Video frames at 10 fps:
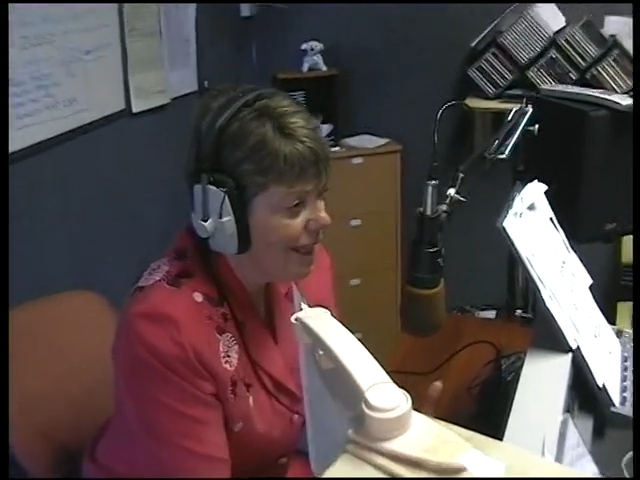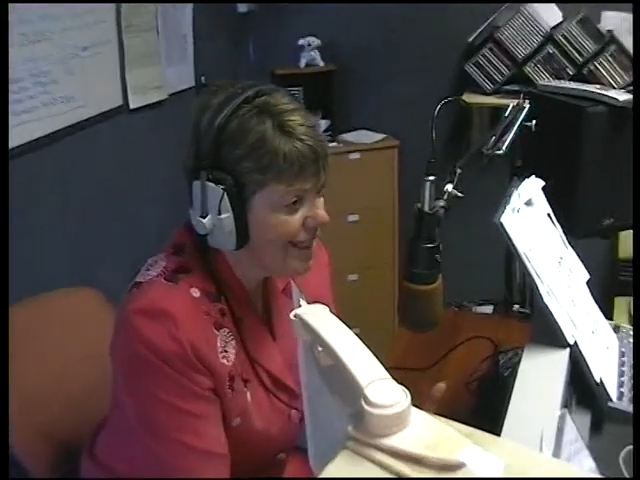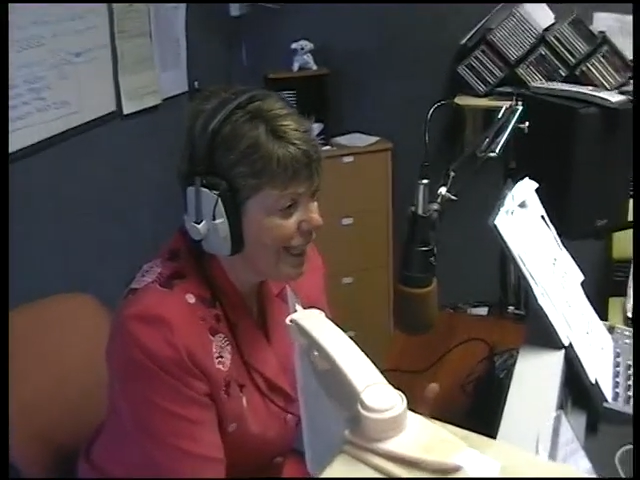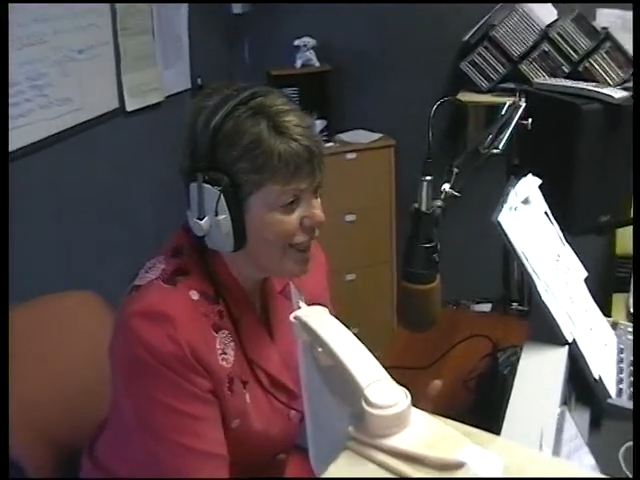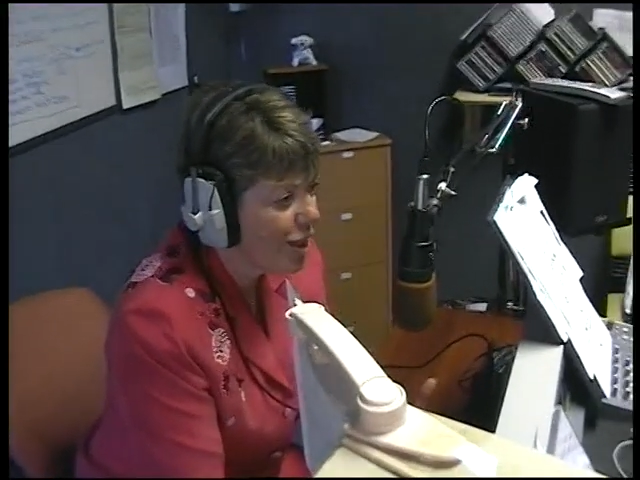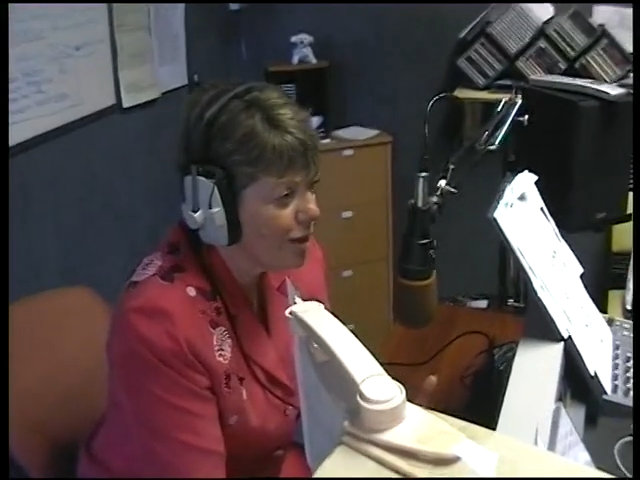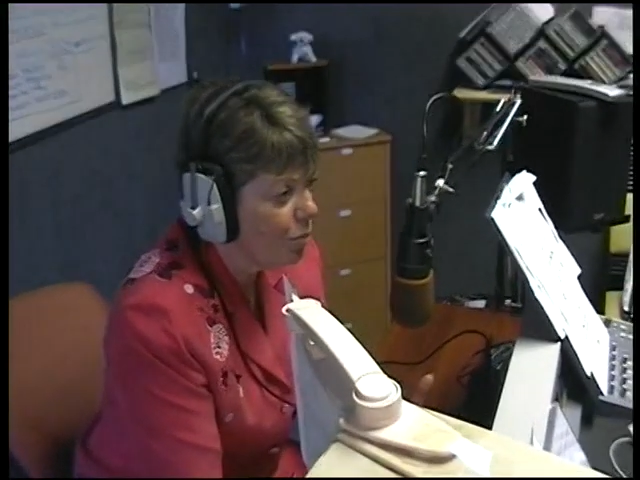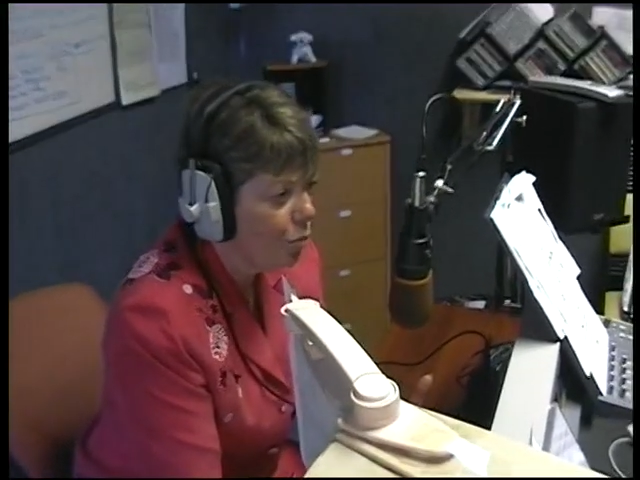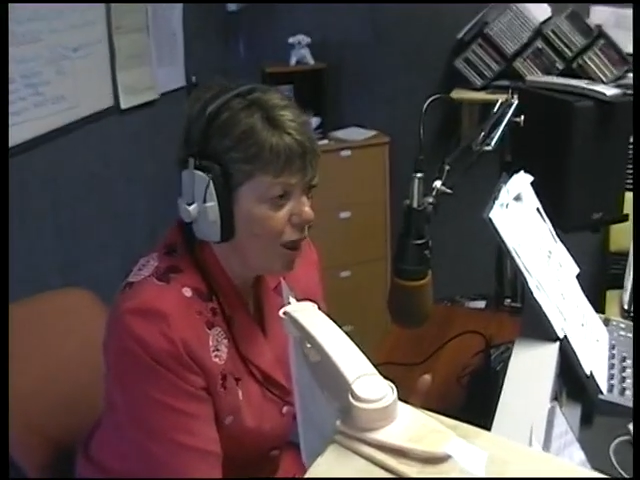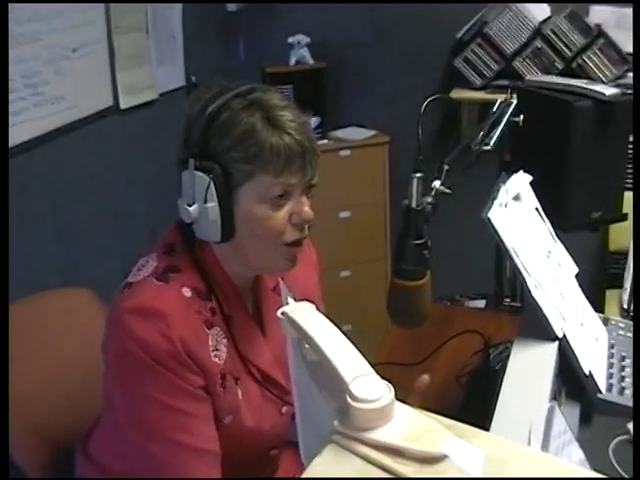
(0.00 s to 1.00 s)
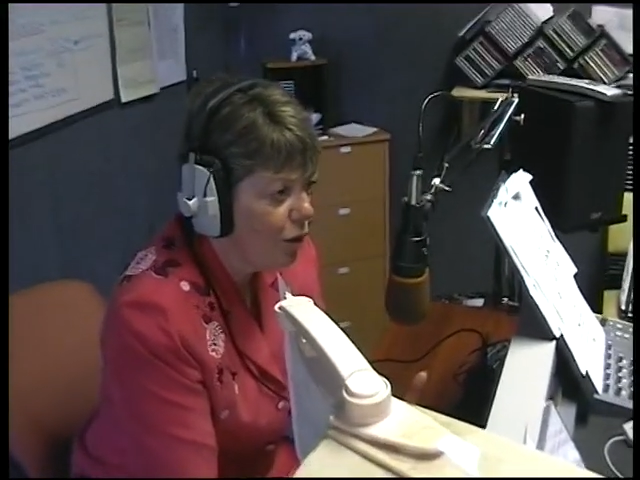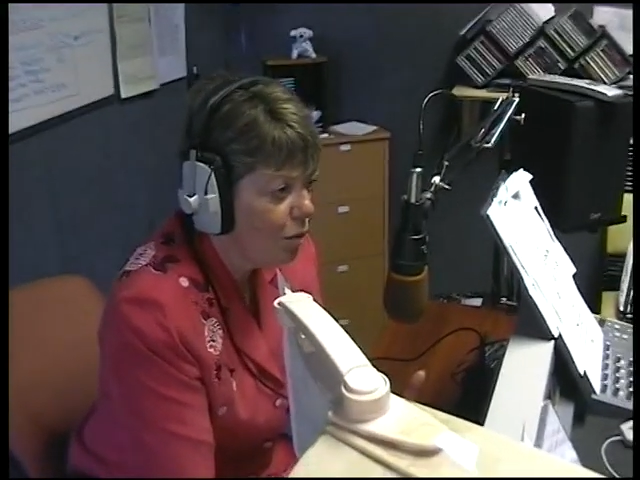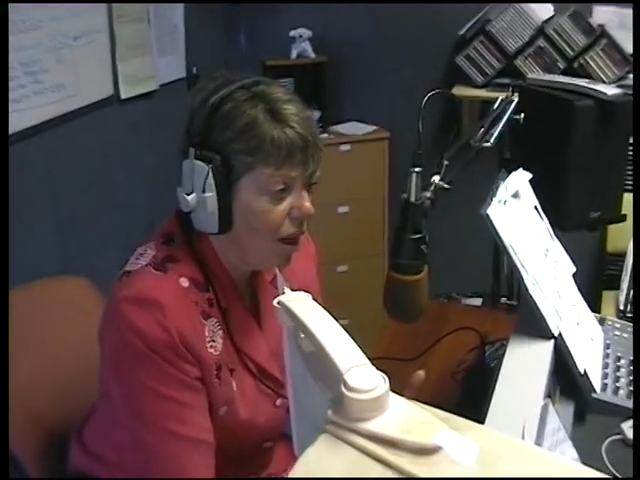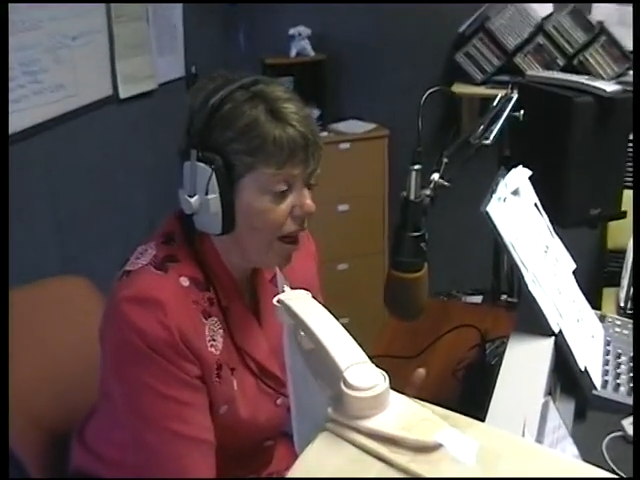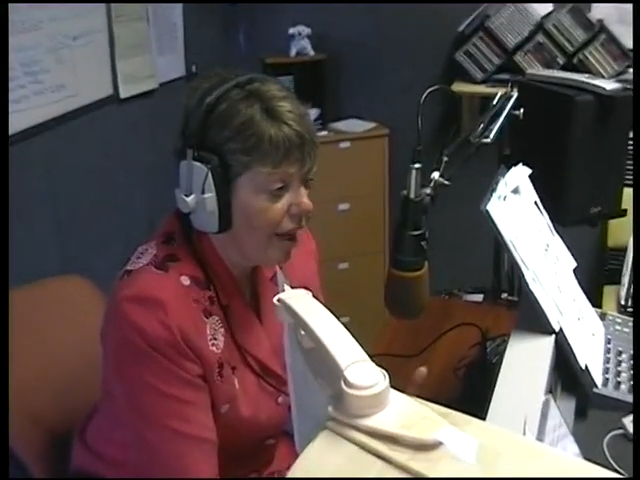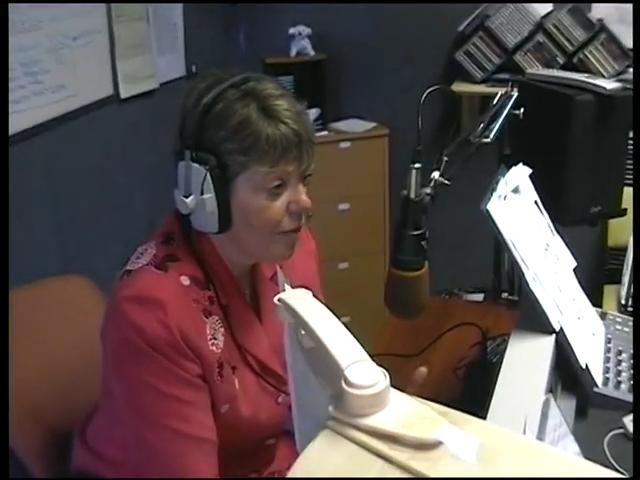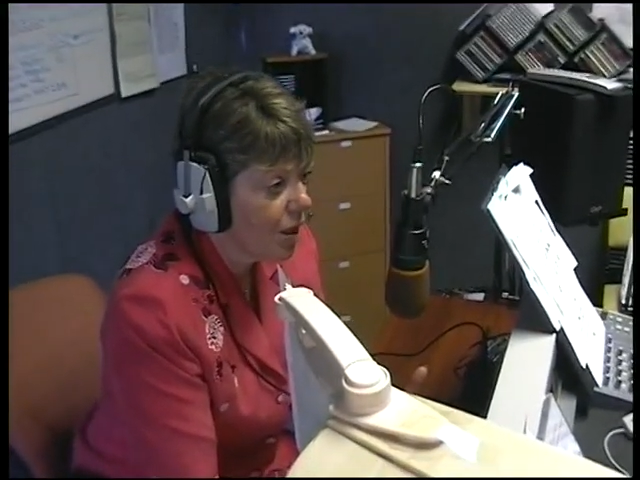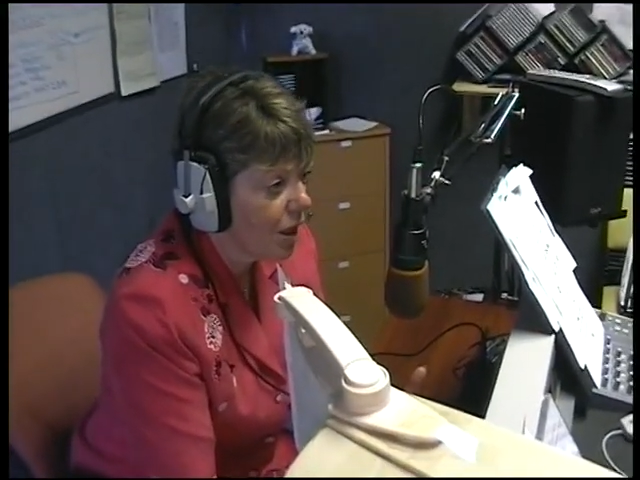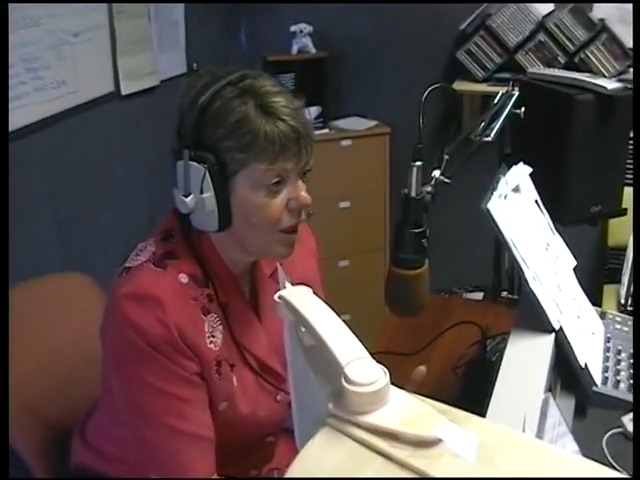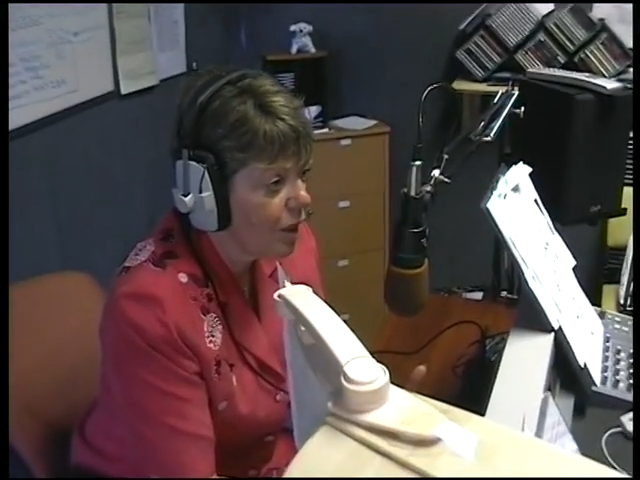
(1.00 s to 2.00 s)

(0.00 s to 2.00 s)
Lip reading: say to them, well, you might have to clean